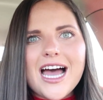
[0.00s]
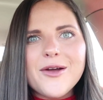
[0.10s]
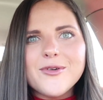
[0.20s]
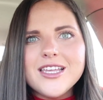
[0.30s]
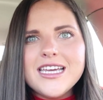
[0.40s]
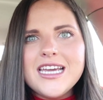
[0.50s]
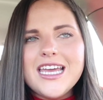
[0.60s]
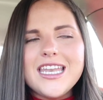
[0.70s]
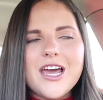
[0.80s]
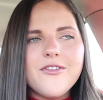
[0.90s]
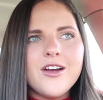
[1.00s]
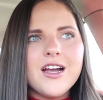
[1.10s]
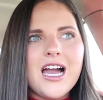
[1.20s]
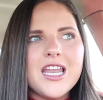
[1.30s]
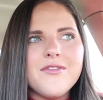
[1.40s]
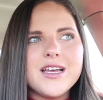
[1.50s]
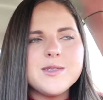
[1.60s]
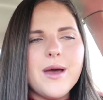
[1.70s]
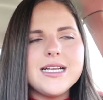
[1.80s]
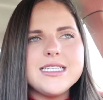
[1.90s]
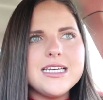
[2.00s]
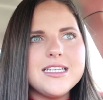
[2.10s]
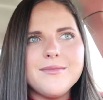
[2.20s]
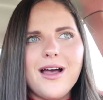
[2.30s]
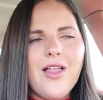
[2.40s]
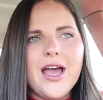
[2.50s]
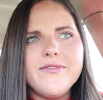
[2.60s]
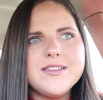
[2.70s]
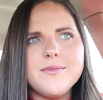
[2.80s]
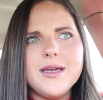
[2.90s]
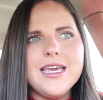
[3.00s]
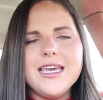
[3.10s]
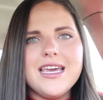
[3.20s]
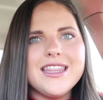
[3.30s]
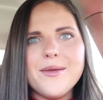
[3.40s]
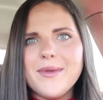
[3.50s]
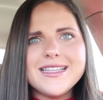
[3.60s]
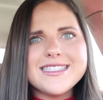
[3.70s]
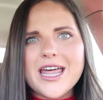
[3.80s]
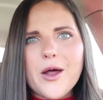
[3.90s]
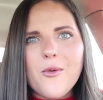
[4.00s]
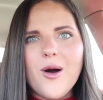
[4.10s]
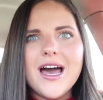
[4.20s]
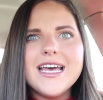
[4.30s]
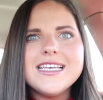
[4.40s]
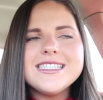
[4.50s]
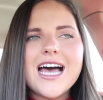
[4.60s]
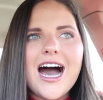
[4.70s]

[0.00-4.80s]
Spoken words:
I really never kind of expected my life to be in the midst that it was.